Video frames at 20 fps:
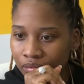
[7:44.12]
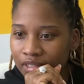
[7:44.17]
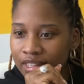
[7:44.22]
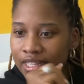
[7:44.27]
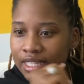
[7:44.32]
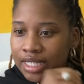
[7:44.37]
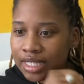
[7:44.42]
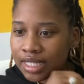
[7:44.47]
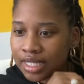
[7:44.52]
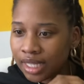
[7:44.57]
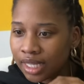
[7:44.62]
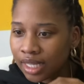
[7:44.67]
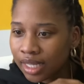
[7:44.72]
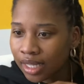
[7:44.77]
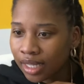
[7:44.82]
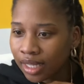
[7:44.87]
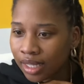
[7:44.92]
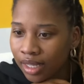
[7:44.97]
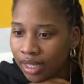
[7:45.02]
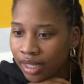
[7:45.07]
Let's
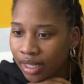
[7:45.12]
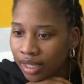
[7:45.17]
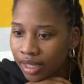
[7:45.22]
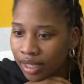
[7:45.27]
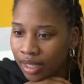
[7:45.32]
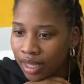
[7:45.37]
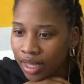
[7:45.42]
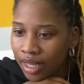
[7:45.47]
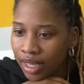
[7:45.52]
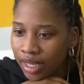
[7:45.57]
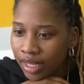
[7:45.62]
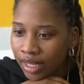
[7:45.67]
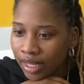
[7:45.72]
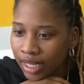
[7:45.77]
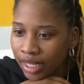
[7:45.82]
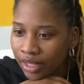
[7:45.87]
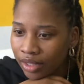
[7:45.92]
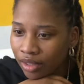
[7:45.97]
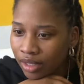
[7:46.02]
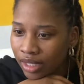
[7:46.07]
see.
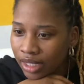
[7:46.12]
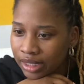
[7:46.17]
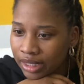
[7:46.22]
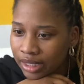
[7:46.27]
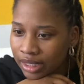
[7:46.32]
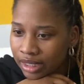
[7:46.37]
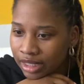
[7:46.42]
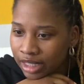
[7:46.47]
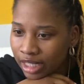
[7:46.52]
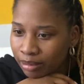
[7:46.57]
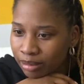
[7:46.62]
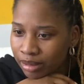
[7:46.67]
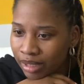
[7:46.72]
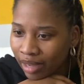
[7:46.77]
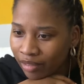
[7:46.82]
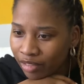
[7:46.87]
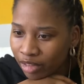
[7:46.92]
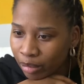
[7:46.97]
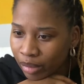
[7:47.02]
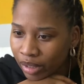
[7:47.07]
Can you list the steps
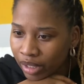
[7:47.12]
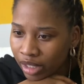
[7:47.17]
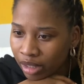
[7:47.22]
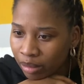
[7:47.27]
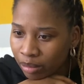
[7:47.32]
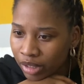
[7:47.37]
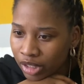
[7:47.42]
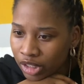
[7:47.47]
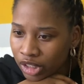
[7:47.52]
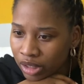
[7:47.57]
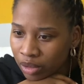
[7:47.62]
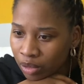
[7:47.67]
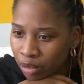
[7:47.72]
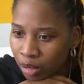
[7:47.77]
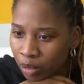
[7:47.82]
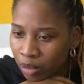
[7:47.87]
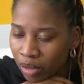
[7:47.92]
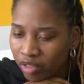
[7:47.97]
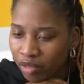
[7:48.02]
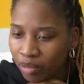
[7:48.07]
after being commissioned
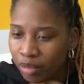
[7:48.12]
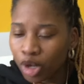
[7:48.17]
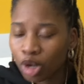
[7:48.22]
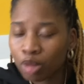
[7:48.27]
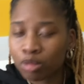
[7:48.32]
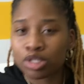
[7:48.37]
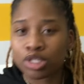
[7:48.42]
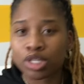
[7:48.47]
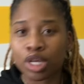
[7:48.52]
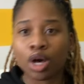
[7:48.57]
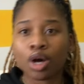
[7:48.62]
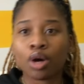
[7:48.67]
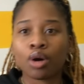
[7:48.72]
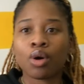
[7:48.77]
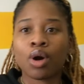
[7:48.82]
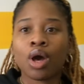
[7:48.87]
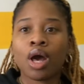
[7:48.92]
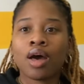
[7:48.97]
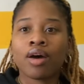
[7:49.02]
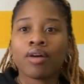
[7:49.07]
and be working from home?
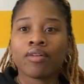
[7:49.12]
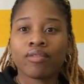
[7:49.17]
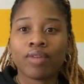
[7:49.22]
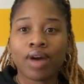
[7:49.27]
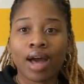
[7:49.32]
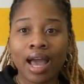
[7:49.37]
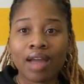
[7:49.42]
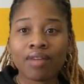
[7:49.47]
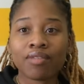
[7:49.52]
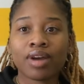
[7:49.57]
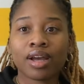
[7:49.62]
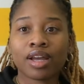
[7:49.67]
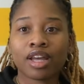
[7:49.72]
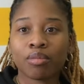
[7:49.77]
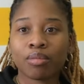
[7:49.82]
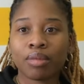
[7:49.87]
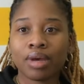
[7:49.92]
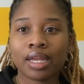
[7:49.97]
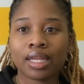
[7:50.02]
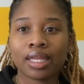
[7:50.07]
So I
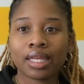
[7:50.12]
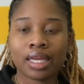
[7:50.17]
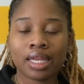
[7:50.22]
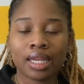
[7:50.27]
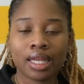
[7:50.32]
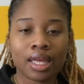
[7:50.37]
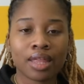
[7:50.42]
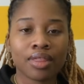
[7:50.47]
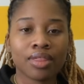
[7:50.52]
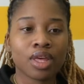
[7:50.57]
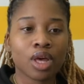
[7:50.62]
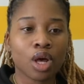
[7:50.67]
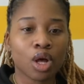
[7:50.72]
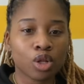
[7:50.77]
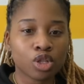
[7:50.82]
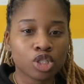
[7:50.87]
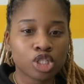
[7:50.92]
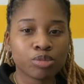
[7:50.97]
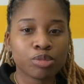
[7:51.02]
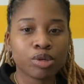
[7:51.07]
recommend getting in the
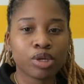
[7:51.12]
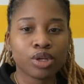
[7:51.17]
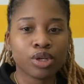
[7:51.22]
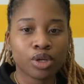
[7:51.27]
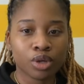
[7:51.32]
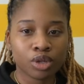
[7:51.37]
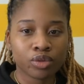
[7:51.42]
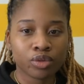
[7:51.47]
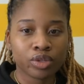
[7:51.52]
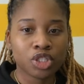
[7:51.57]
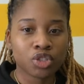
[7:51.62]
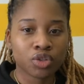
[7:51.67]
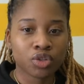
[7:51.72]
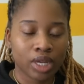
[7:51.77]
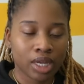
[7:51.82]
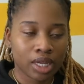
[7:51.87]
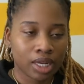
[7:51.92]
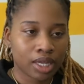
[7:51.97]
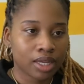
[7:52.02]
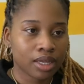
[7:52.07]
ultimate notary
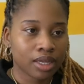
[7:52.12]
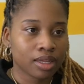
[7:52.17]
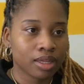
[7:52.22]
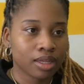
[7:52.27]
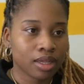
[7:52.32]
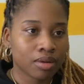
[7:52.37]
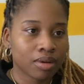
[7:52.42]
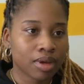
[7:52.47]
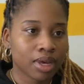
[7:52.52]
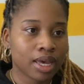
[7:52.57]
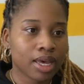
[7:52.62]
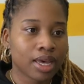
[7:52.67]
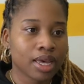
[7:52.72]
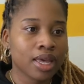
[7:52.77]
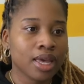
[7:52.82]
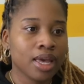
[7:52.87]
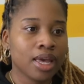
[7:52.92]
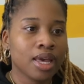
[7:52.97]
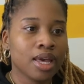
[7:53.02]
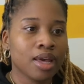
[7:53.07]
training.
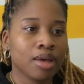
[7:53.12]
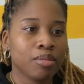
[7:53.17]
Okay.